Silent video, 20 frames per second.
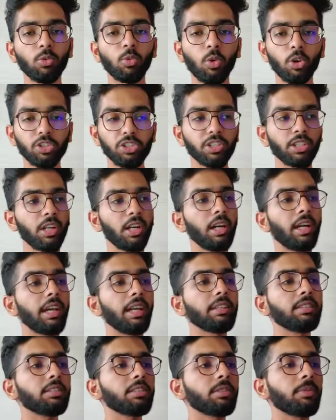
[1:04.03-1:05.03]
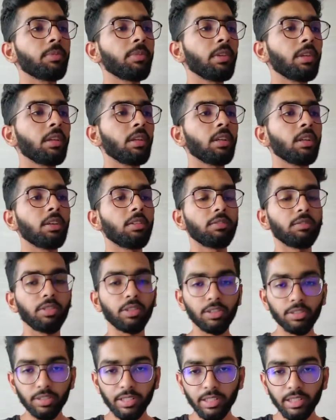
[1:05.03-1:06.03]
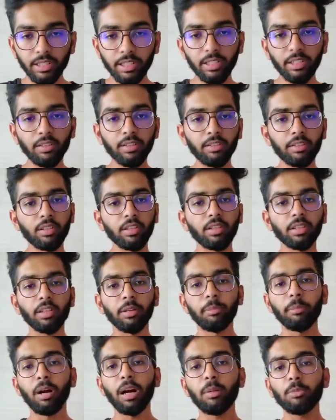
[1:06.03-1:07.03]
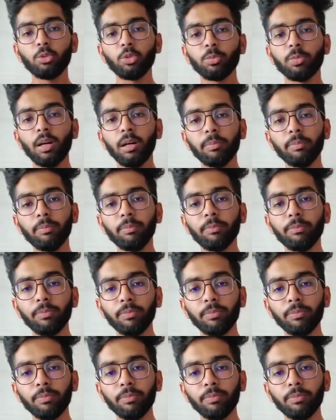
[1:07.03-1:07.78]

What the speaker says: washing our hands. Firstly, the palm to palm,